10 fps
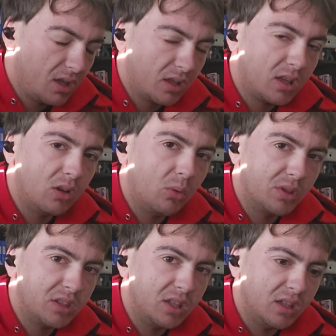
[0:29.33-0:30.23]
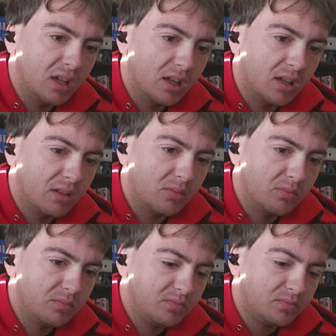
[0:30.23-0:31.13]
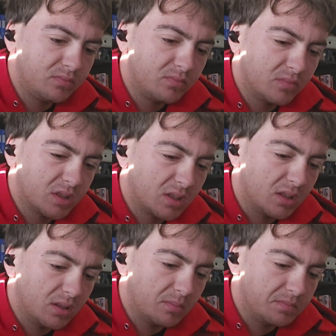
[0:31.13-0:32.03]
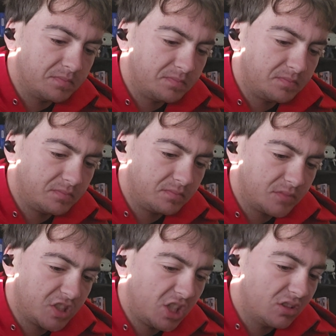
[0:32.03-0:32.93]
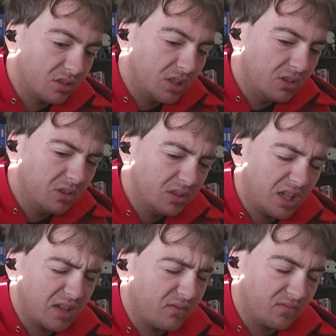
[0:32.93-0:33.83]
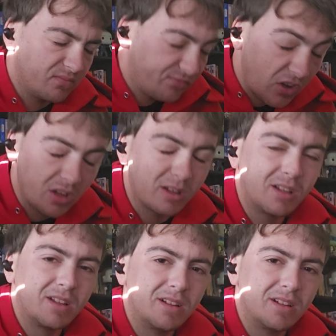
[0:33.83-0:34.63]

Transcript: kill with the uh, the chandelier, like, fuck.